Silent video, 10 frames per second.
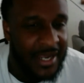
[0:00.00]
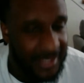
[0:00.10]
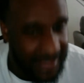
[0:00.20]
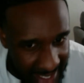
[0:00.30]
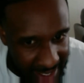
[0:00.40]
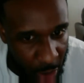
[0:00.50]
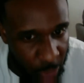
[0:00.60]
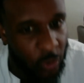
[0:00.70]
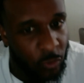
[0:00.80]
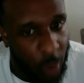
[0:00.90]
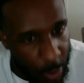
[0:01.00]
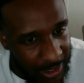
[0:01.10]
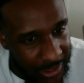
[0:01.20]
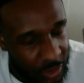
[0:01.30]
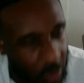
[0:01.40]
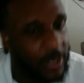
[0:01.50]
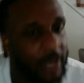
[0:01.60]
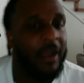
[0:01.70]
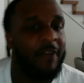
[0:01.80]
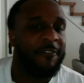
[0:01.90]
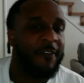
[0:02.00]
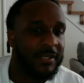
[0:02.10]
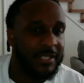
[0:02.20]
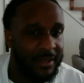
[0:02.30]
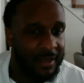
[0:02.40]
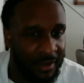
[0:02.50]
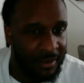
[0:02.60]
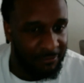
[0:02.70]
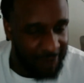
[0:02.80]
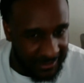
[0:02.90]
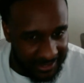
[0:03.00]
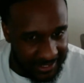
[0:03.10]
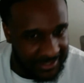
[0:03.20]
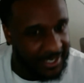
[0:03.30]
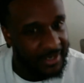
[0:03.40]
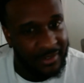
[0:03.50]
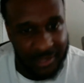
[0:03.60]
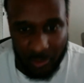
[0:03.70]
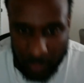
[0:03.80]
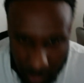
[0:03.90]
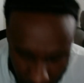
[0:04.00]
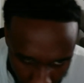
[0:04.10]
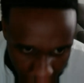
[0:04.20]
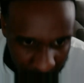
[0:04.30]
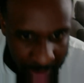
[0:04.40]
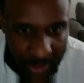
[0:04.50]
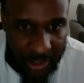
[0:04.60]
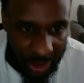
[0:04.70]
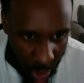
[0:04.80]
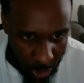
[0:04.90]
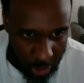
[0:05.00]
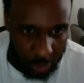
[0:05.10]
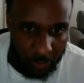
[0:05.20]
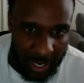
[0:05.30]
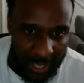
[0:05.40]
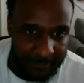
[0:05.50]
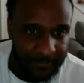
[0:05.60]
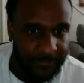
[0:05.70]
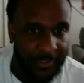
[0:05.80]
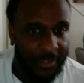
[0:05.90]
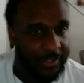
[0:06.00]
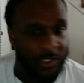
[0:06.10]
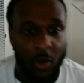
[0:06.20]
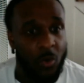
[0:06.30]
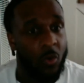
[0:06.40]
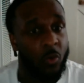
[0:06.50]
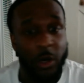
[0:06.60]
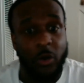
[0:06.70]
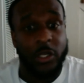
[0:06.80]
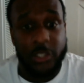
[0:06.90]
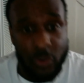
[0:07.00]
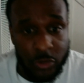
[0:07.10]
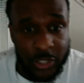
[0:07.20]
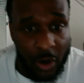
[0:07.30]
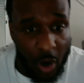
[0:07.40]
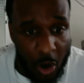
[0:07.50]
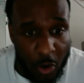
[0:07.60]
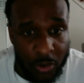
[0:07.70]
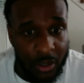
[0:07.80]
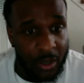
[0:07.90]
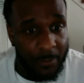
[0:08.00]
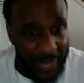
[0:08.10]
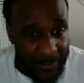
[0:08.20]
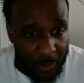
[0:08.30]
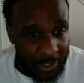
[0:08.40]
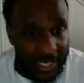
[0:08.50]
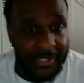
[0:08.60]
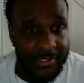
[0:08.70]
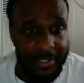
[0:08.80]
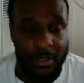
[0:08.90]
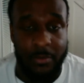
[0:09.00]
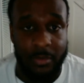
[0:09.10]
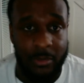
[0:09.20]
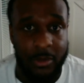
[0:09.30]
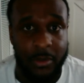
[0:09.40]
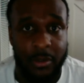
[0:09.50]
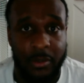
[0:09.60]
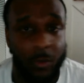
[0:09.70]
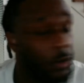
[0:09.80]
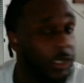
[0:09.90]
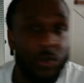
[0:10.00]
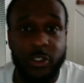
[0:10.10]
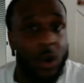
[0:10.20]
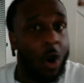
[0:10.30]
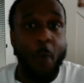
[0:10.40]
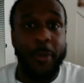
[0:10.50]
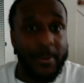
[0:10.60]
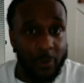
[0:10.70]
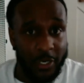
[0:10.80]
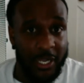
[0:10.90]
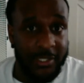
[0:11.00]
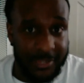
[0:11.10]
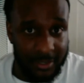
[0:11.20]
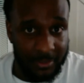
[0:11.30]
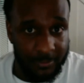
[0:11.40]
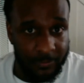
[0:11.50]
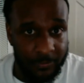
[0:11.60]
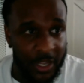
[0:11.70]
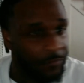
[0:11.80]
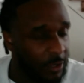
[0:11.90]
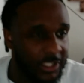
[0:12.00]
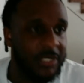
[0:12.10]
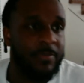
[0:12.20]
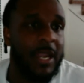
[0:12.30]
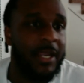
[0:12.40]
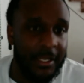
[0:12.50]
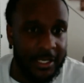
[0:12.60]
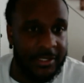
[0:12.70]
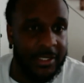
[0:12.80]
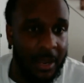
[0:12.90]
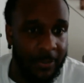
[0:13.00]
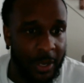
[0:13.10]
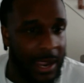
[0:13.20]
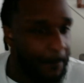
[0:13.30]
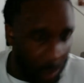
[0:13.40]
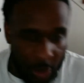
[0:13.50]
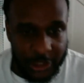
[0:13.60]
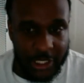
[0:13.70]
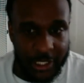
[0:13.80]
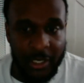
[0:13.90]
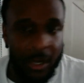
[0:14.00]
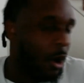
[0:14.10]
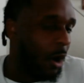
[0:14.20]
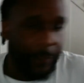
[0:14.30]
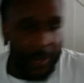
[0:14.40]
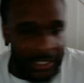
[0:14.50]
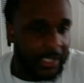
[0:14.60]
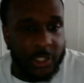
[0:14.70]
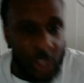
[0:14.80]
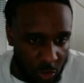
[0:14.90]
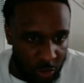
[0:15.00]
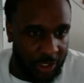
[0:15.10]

Dio, the Roman historian, and Frontinus, the Roman soldier, right? So we're going to use their own people against them. We're going to use their own people against them if we're just making this up and bullshitting or picking and choosing,